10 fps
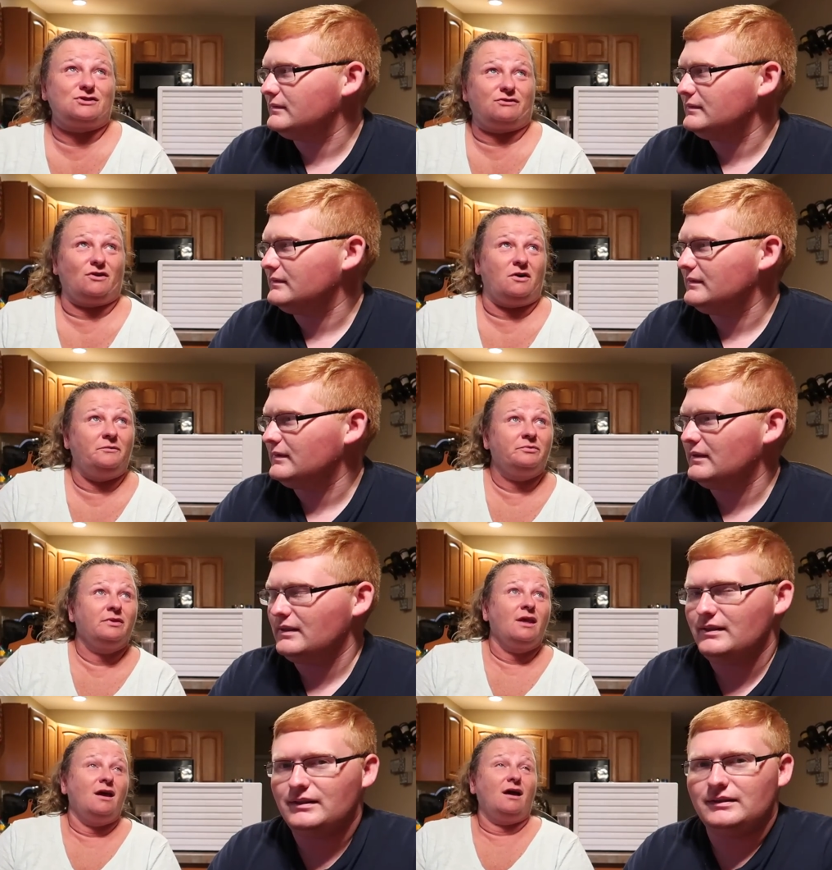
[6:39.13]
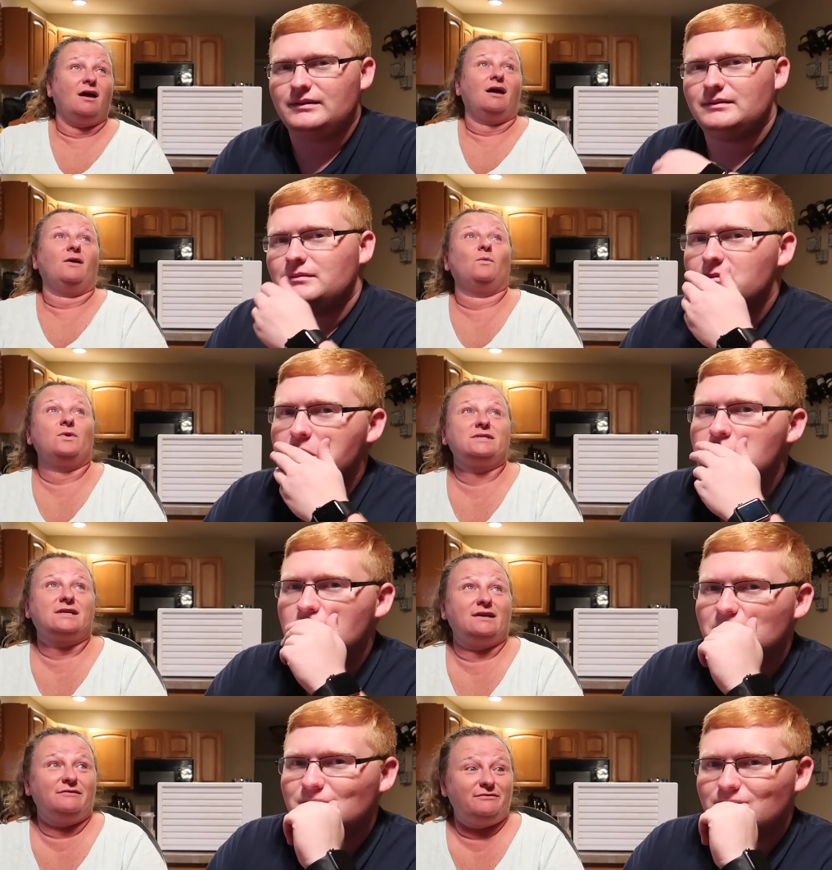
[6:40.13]
Speaker 1: first of all,
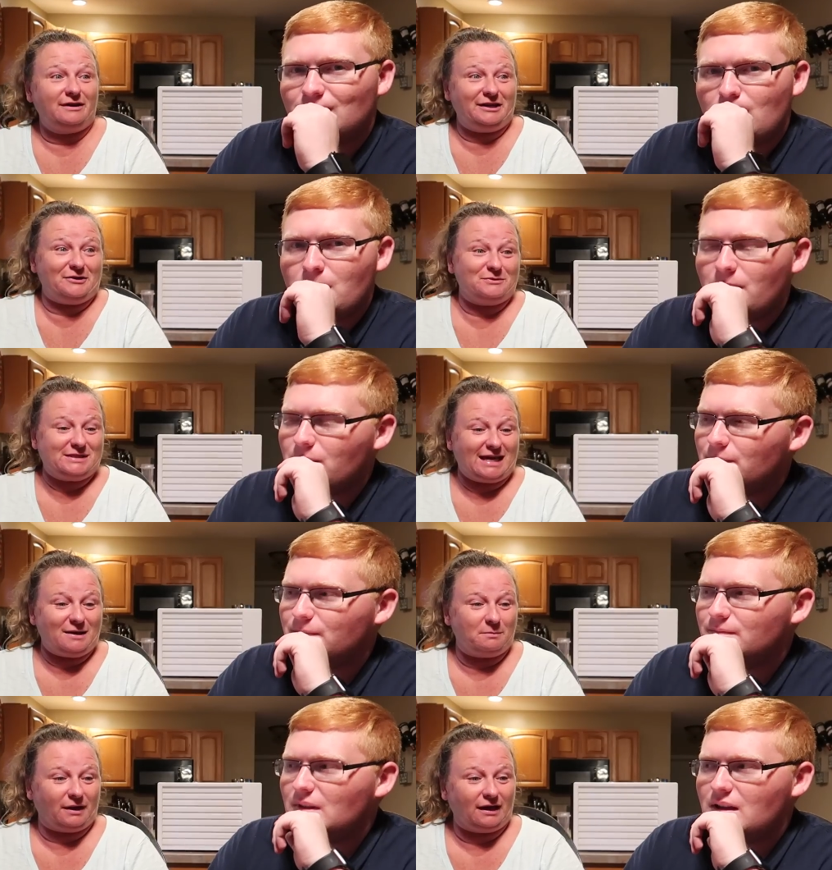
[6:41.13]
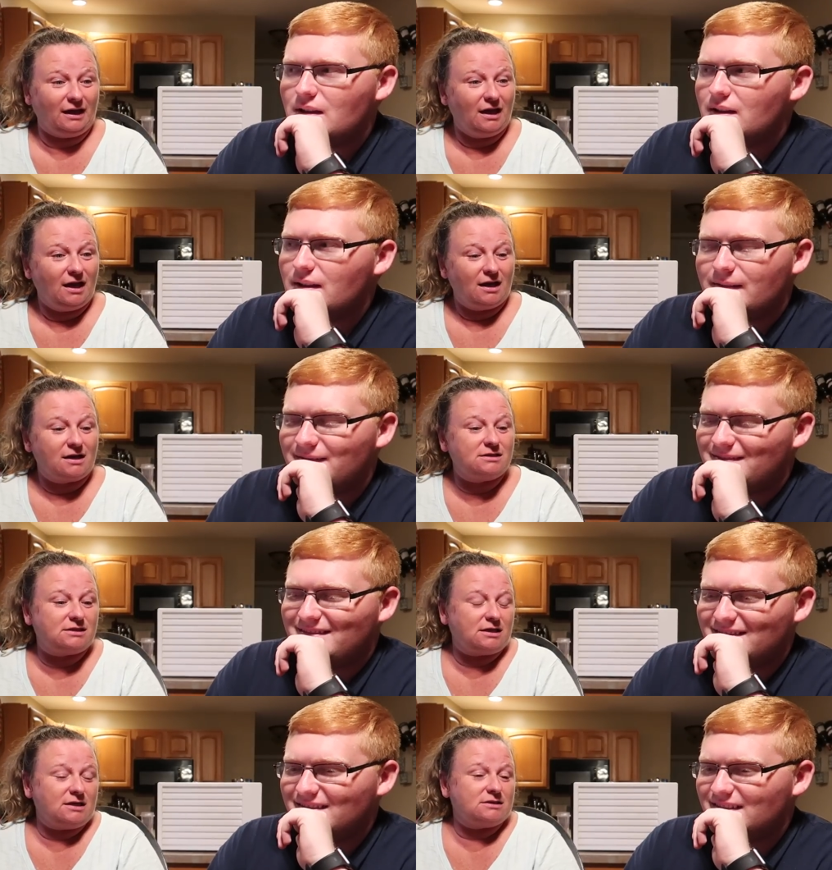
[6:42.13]
was gonna videotape it.
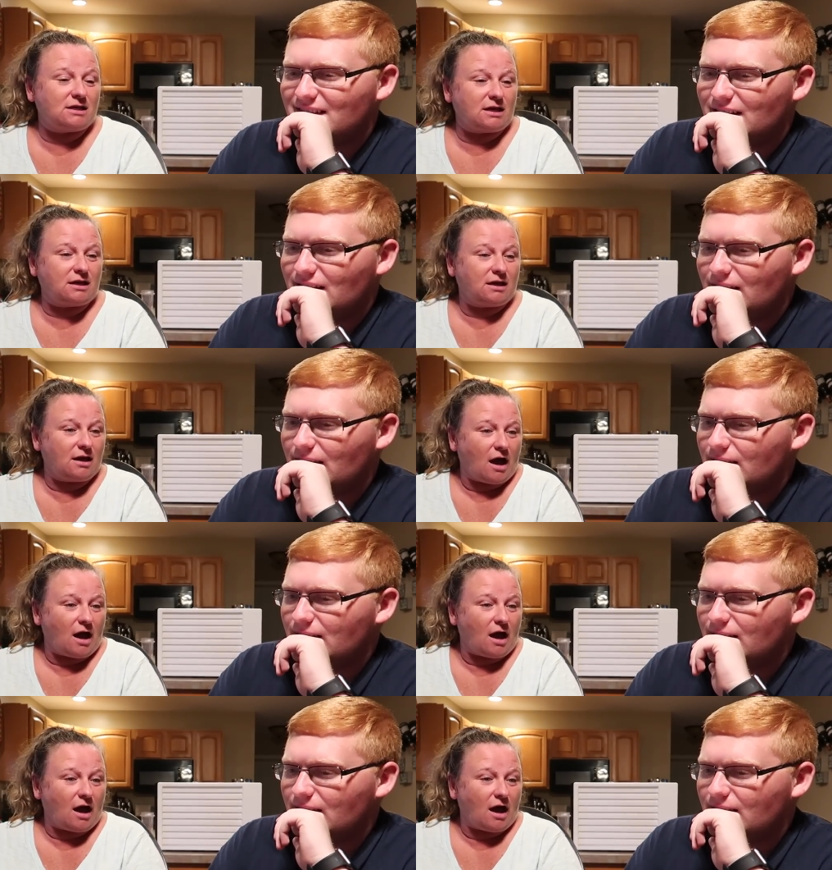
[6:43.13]
Cause he's like,